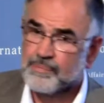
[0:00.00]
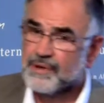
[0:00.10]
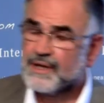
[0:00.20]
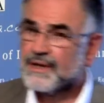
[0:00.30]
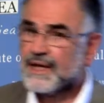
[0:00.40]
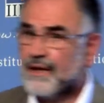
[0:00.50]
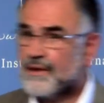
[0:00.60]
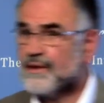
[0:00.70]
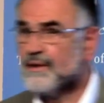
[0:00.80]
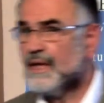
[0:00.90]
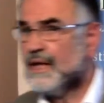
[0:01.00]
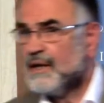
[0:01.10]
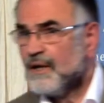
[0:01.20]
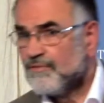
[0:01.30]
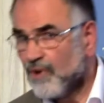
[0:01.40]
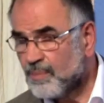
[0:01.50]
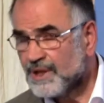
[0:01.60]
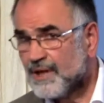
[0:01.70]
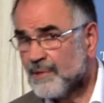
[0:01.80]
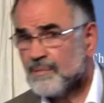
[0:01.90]
April at the Council,
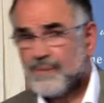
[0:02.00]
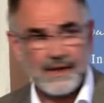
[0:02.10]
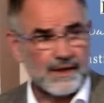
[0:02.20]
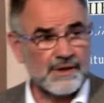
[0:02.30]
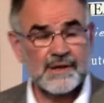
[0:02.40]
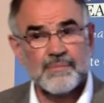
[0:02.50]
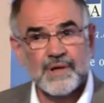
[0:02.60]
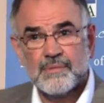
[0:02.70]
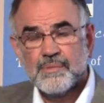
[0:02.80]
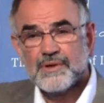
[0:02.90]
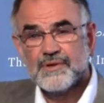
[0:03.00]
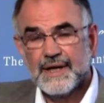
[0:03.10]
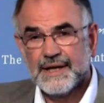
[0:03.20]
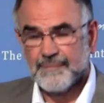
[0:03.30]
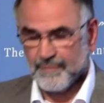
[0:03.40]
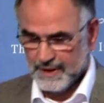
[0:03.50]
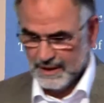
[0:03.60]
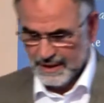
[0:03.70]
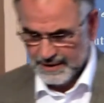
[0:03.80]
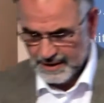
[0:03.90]
formally tabled by Luxembourg, but
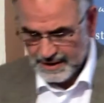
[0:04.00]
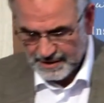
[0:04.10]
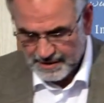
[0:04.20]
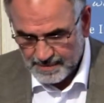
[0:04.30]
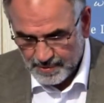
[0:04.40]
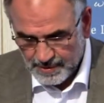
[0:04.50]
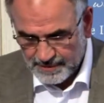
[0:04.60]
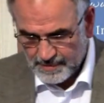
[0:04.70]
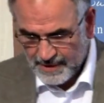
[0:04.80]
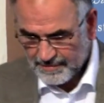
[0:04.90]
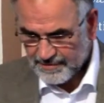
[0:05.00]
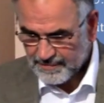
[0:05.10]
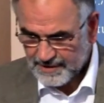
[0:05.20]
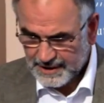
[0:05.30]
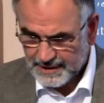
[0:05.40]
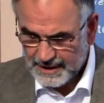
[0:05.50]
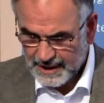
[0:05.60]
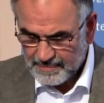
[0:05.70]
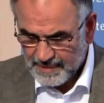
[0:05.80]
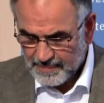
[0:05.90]
I think it had the support of about 15
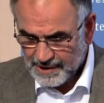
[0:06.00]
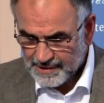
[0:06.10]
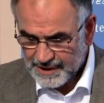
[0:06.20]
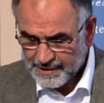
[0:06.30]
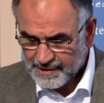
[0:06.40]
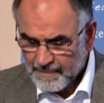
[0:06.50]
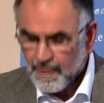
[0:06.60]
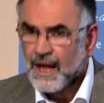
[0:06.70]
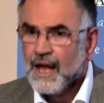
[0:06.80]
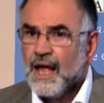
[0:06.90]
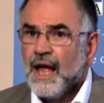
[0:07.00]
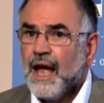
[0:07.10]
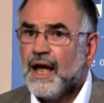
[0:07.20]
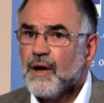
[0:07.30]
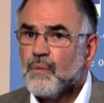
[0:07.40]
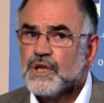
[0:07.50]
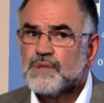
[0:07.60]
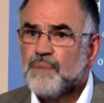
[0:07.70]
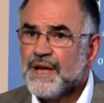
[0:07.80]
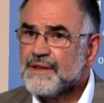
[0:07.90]
member states,
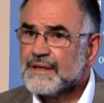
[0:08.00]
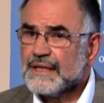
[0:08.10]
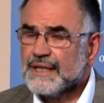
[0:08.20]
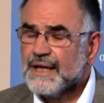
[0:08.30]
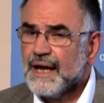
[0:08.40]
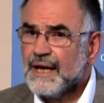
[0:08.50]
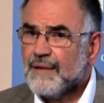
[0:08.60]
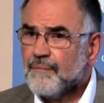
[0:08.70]
which basically